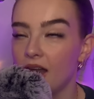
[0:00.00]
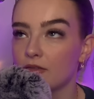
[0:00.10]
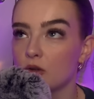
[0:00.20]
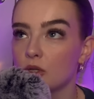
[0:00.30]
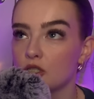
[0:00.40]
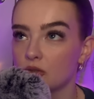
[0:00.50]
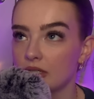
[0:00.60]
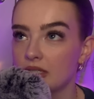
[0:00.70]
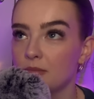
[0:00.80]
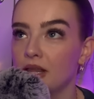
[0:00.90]
everyone
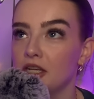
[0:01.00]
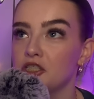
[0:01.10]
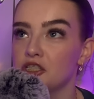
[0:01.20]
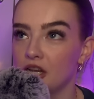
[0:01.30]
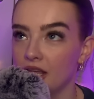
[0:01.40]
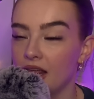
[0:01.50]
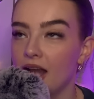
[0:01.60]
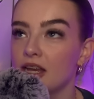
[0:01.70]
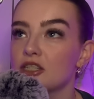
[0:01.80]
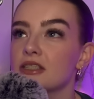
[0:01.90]
treats him like shit, and
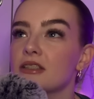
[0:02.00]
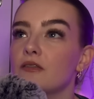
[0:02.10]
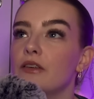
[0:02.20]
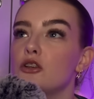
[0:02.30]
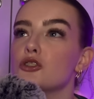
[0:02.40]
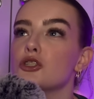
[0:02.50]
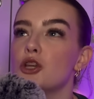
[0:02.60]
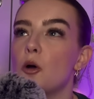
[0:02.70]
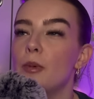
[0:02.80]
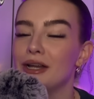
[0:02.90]
I just felt
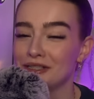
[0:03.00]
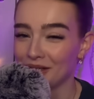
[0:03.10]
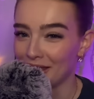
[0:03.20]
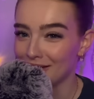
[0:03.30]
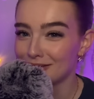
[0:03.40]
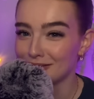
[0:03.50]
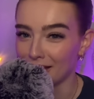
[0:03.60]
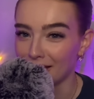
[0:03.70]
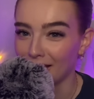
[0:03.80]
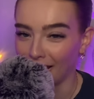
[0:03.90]
so much, like,
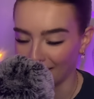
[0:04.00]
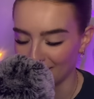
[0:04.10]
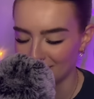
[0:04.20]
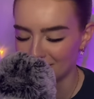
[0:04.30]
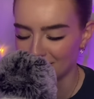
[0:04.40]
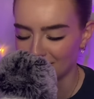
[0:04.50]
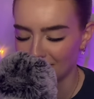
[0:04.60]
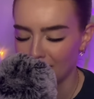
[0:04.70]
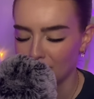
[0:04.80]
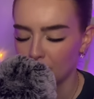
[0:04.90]
secondhand,
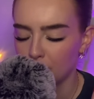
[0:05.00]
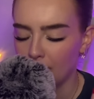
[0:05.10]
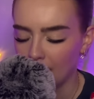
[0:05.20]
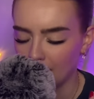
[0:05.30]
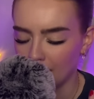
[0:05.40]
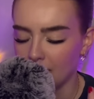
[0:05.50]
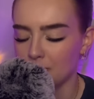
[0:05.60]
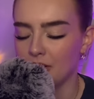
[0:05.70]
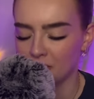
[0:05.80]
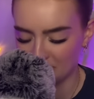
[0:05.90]
like, pain and
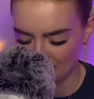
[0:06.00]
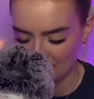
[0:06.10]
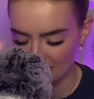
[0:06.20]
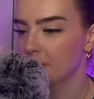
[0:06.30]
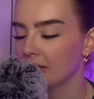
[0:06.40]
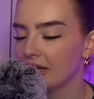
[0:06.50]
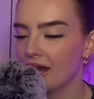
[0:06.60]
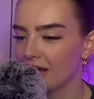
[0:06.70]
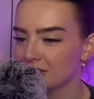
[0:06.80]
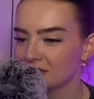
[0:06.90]
embarrassment. But
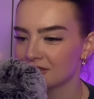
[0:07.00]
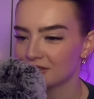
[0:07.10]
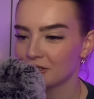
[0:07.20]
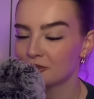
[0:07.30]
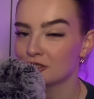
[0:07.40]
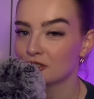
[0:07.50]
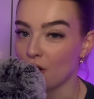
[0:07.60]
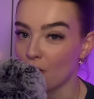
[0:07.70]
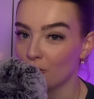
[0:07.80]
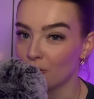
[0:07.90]
yeah, it was
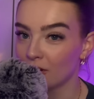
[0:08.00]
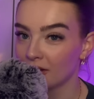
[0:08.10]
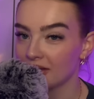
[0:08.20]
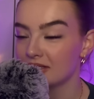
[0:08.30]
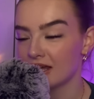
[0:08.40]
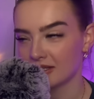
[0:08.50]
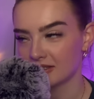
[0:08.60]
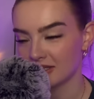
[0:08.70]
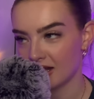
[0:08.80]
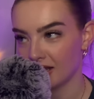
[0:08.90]
so
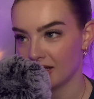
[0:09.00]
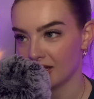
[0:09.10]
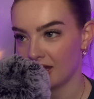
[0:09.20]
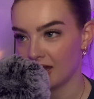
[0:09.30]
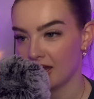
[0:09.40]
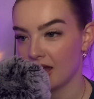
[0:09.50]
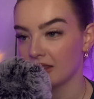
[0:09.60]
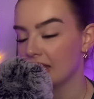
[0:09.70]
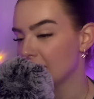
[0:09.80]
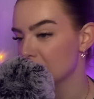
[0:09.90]
intense that I
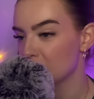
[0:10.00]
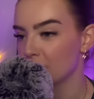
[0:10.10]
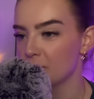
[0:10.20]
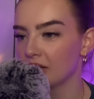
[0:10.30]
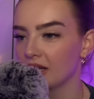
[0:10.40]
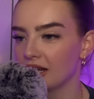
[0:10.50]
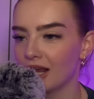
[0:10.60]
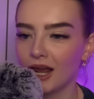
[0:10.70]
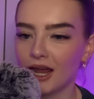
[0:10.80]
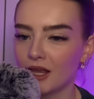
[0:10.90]
liked the movie, but
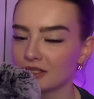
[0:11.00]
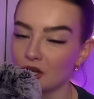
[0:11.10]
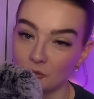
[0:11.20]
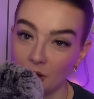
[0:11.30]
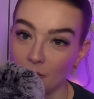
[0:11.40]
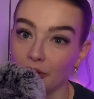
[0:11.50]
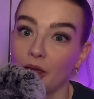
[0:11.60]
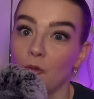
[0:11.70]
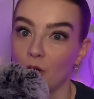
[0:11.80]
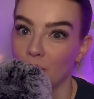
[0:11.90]
it's not one I would,
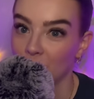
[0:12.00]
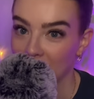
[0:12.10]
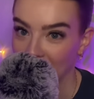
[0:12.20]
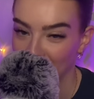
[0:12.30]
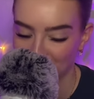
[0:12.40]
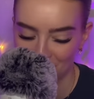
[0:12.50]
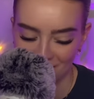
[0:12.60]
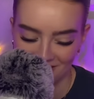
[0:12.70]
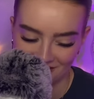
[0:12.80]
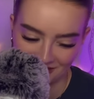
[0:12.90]
like, want to relive.
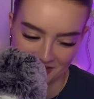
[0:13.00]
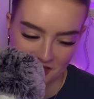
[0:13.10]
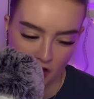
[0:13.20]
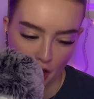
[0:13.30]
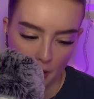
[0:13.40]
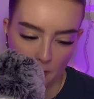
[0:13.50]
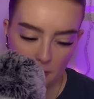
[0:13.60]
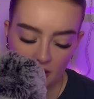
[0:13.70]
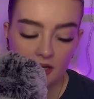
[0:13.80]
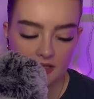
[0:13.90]

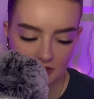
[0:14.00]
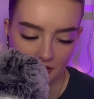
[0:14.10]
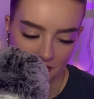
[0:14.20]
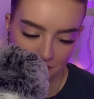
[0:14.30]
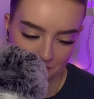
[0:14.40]
But it is good.